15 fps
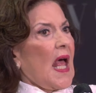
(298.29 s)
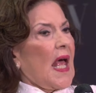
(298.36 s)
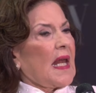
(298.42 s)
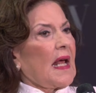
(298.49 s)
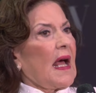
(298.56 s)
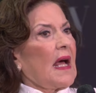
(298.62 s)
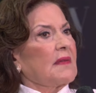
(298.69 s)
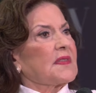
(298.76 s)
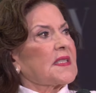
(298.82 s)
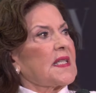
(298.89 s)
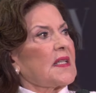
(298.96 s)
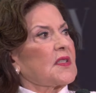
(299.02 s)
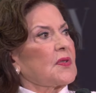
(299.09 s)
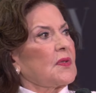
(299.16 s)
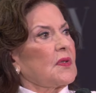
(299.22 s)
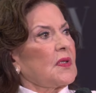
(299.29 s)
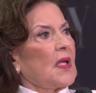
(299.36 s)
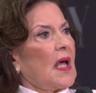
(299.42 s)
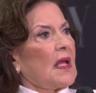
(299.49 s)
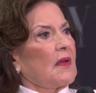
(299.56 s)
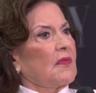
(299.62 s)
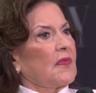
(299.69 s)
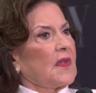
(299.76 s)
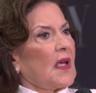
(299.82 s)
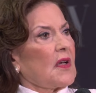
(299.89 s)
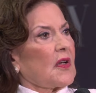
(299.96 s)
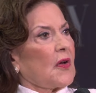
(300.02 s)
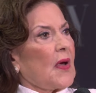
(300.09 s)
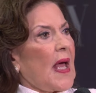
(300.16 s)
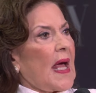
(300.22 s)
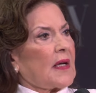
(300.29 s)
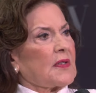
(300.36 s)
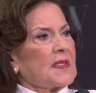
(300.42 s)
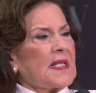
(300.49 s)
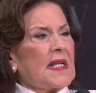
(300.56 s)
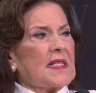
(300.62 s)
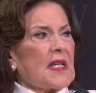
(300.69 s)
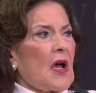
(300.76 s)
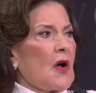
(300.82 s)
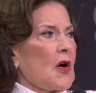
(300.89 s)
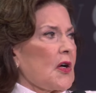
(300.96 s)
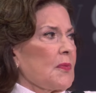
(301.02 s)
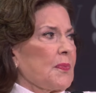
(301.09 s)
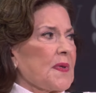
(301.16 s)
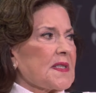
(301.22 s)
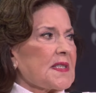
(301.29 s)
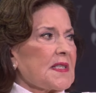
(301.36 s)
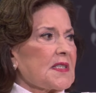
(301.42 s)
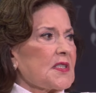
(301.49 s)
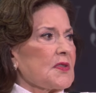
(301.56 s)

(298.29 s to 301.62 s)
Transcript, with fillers: And I've said to a lot of younger actors, it's a hard business,